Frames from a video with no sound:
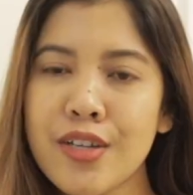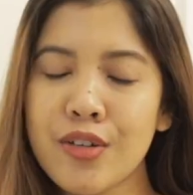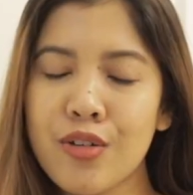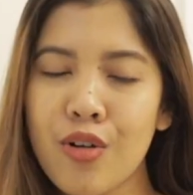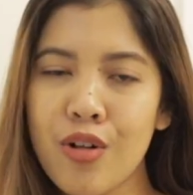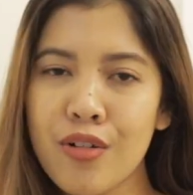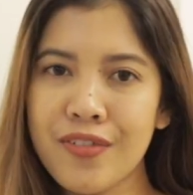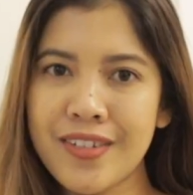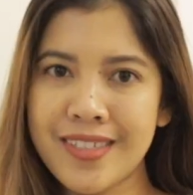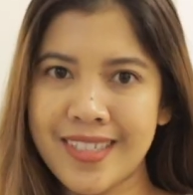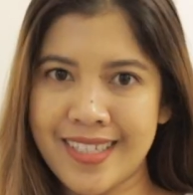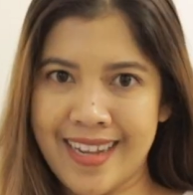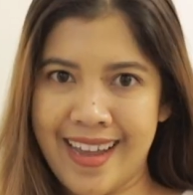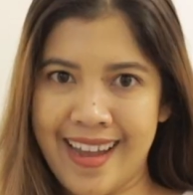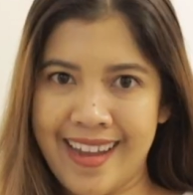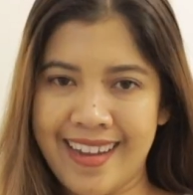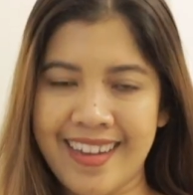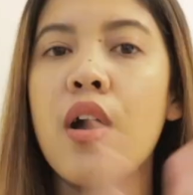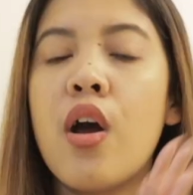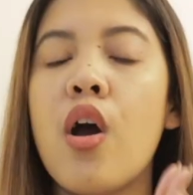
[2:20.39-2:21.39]
my goal for
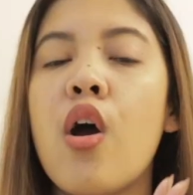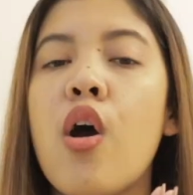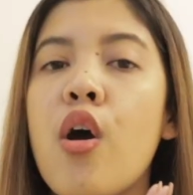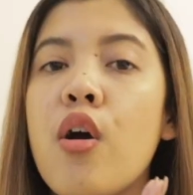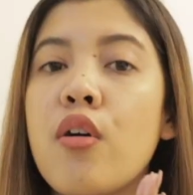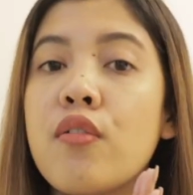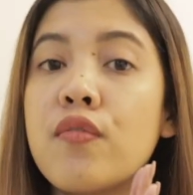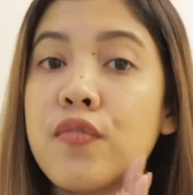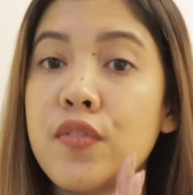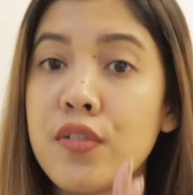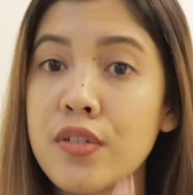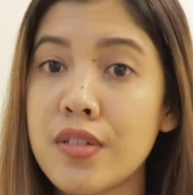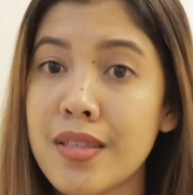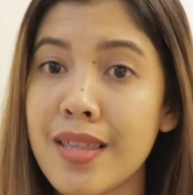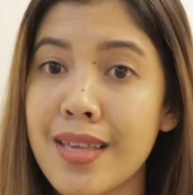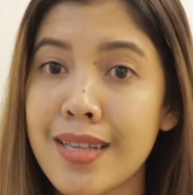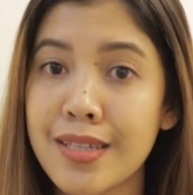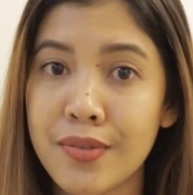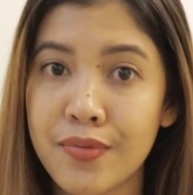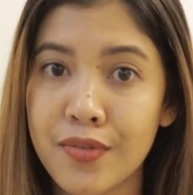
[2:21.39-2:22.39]
today. First
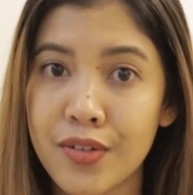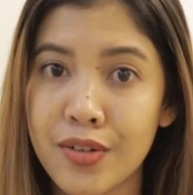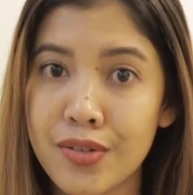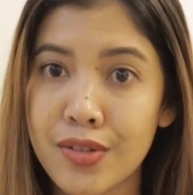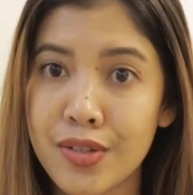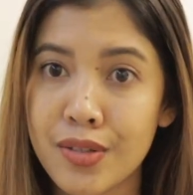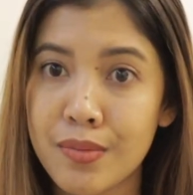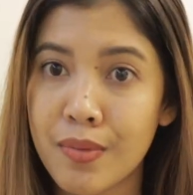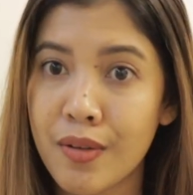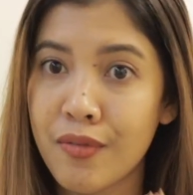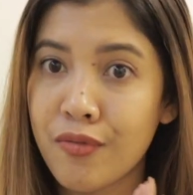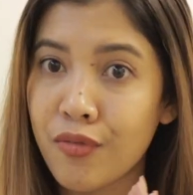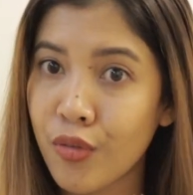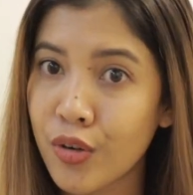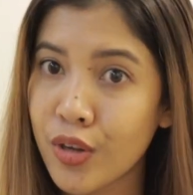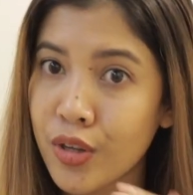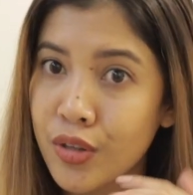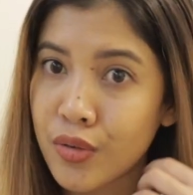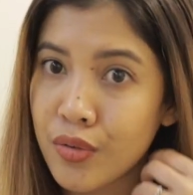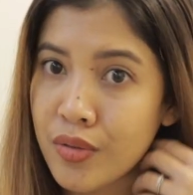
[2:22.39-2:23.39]
things first,
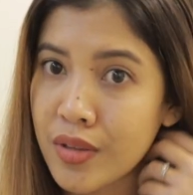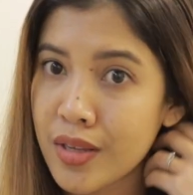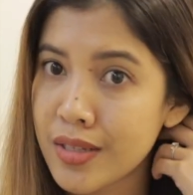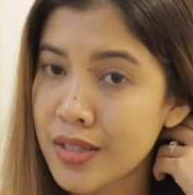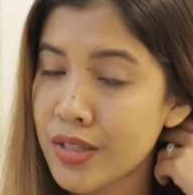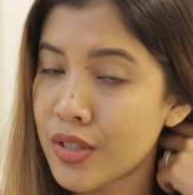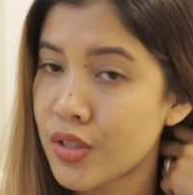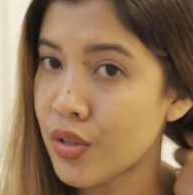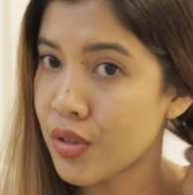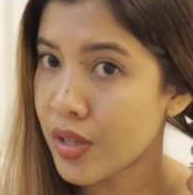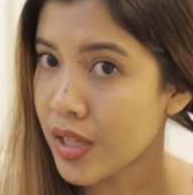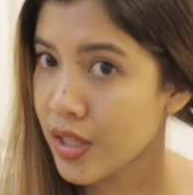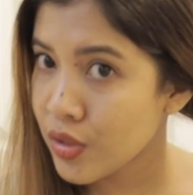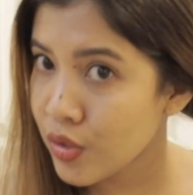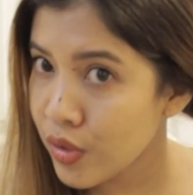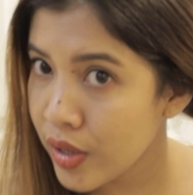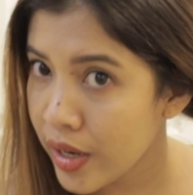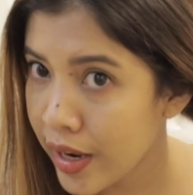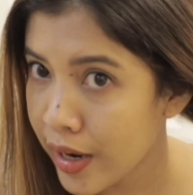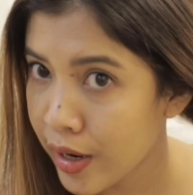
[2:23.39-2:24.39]
before you do this, you need
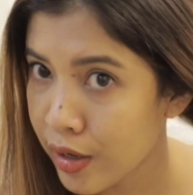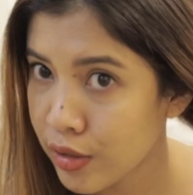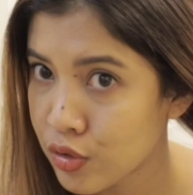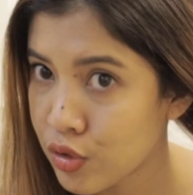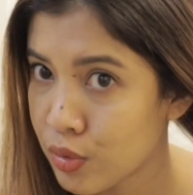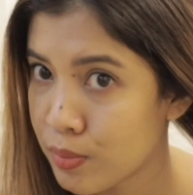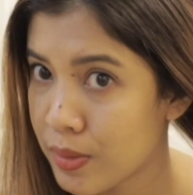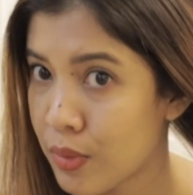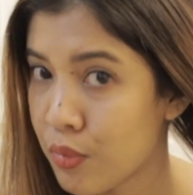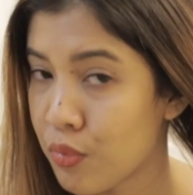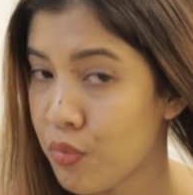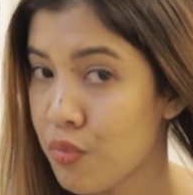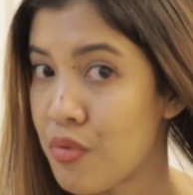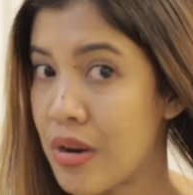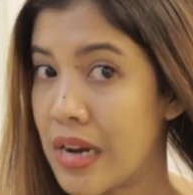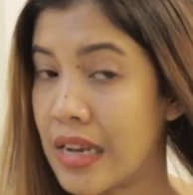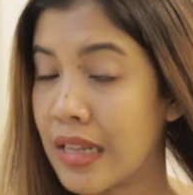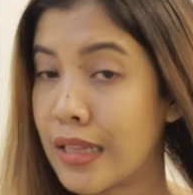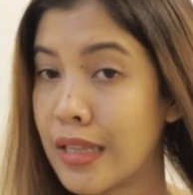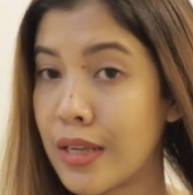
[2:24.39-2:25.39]
your hair to be
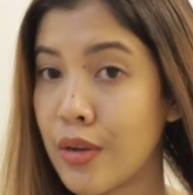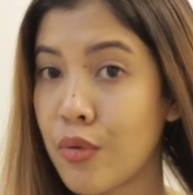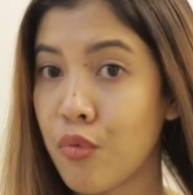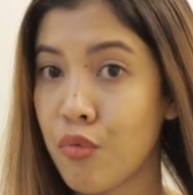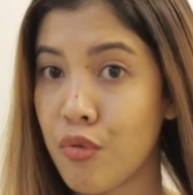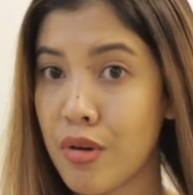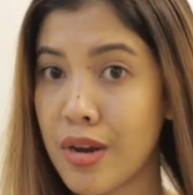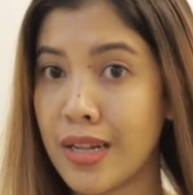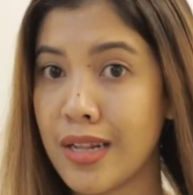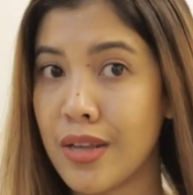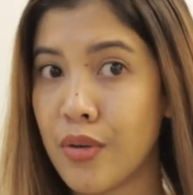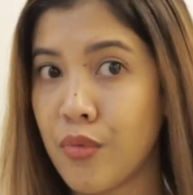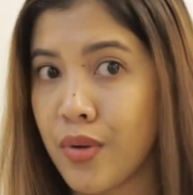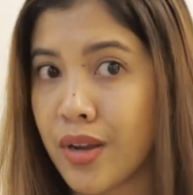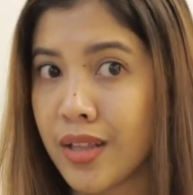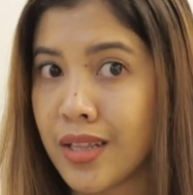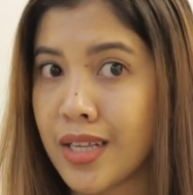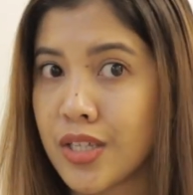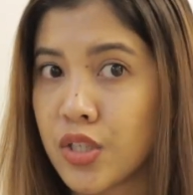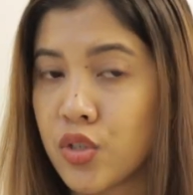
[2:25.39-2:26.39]
really, really,
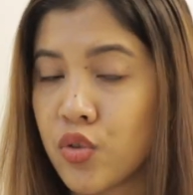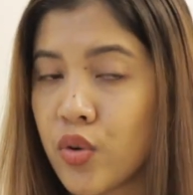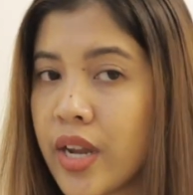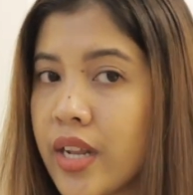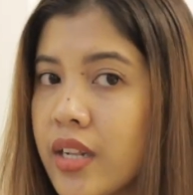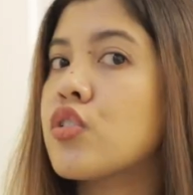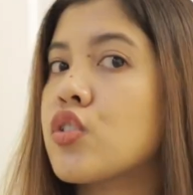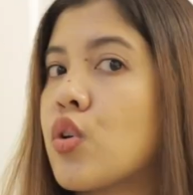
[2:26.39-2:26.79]
really straight.